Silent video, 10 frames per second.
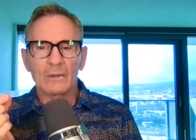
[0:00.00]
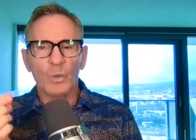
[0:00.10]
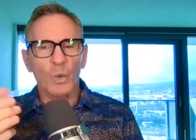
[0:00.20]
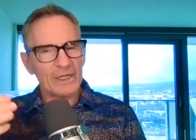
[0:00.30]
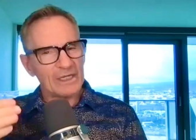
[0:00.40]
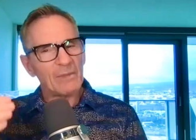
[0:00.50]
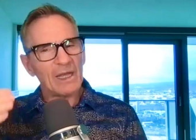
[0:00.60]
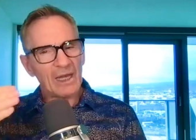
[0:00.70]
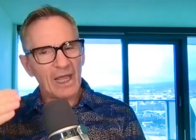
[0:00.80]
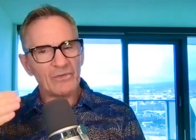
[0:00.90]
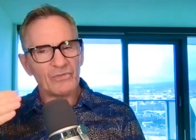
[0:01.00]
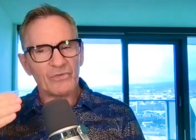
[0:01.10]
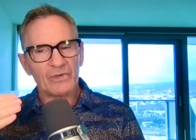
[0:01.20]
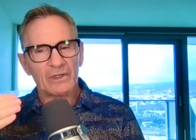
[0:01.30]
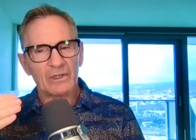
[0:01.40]
What in my
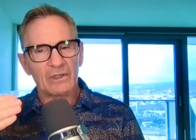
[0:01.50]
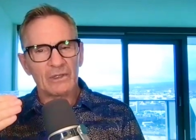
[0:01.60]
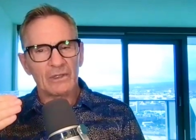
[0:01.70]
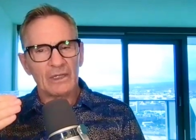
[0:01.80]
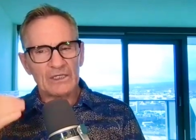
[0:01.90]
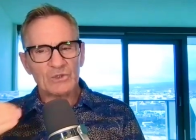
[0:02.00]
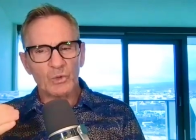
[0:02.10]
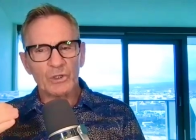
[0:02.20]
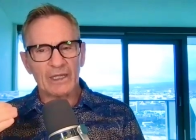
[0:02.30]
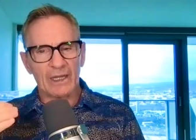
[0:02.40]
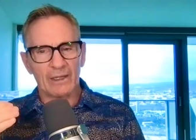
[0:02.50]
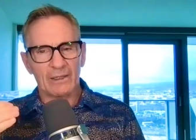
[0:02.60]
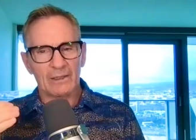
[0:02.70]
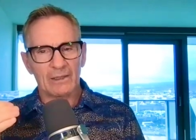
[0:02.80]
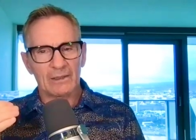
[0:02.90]
life is working?
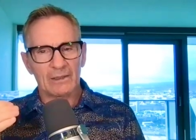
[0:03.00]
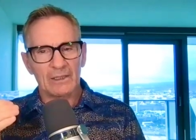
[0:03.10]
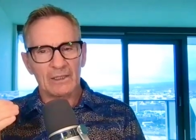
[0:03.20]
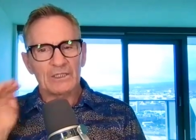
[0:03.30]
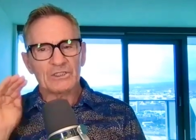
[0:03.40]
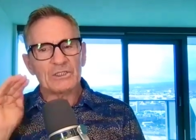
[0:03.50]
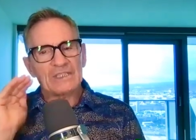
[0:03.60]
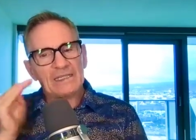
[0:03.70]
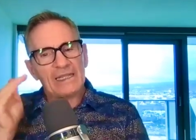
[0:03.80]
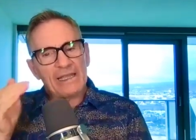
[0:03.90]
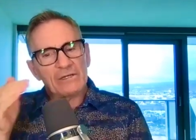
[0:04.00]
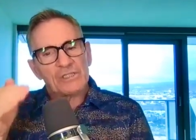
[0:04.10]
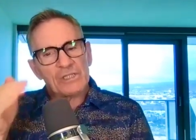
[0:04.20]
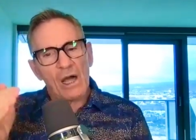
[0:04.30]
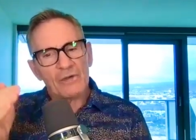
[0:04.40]
So you take the
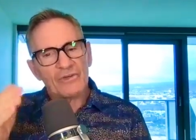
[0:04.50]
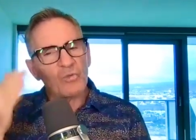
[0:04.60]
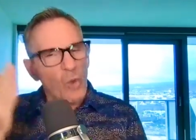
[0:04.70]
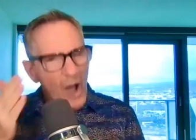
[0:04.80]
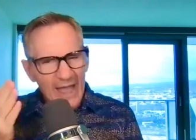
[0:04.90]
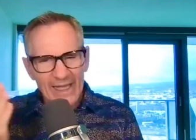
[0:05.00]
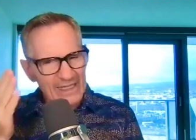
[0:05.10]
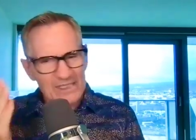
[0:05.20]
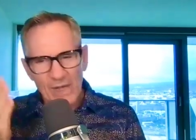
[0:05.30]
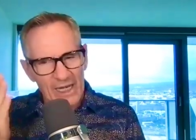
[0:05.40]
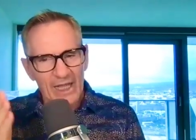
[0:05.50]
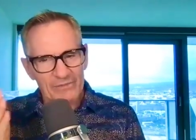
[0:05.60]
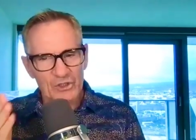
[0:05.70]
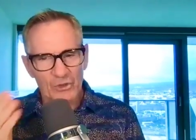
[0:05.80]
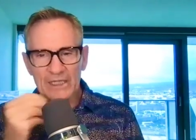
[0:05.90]
energy off of why is my
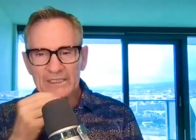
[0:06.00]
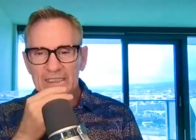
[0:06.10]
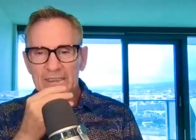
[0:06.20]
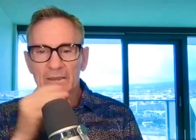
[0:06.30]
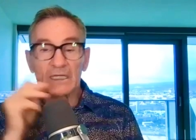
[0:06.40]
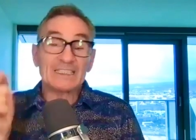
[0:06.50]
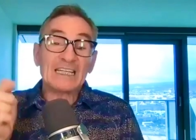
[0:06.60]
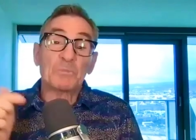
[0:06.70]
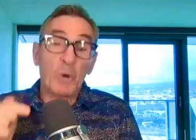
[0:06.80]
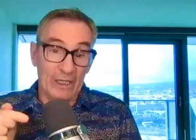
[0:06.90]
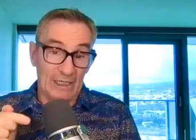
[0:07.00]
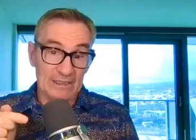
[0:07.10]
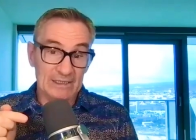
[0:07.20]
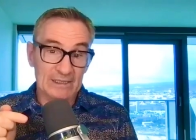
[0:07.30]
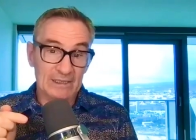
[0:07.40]
life so messy? Because that's
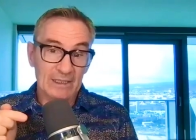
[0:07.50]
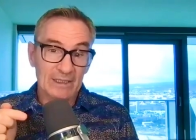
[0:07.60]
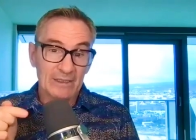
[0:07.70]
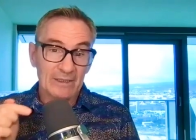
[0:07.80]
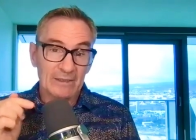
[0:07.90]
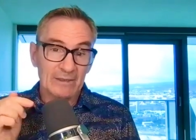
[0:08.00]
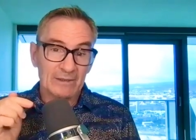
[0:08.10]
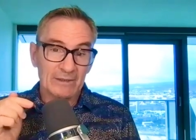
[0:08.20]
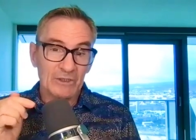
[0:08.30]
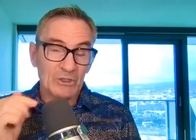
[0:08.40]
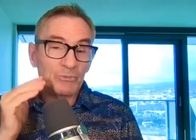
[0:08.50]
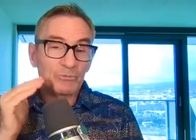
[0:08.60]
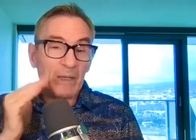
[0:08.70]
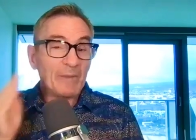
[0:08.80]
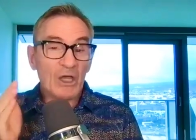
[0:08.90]
pointless. You'll
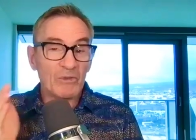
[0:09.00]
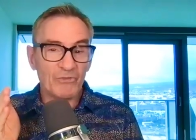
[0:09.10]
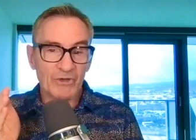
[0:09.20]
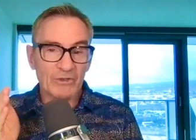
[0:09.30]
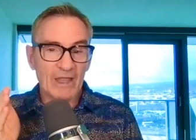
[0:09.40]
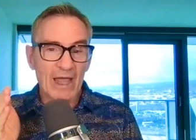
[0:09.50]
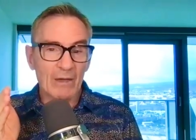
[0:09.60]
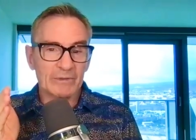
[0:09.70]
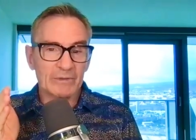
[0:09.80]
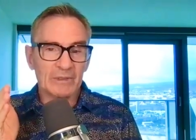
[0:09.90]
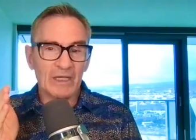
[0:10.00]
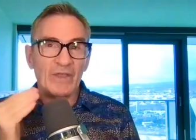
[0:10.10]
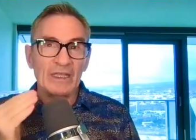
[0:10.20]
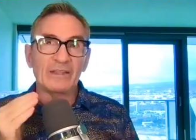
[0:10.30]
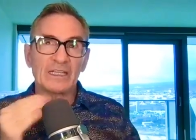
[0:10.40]
maybe not figure that out. If
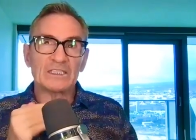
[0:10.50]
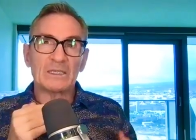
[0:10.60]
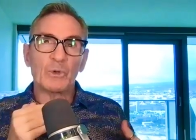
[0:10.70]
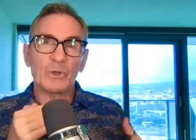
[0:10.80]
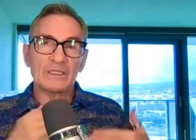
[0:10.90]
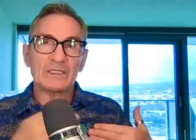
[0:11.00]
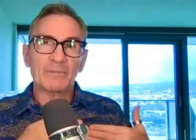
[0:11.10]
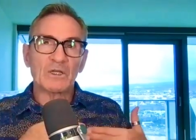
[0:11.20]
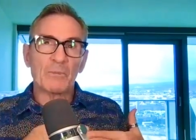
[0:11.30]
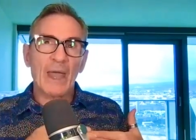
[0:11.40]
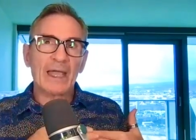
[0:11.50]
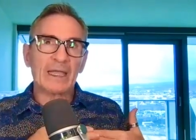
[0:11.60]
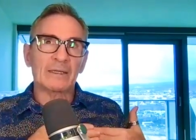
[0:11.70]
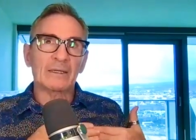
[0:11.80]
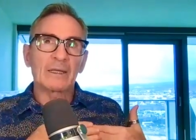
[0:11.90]
anything, at some point in time, come back
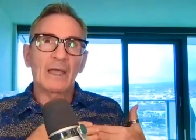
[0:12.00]
and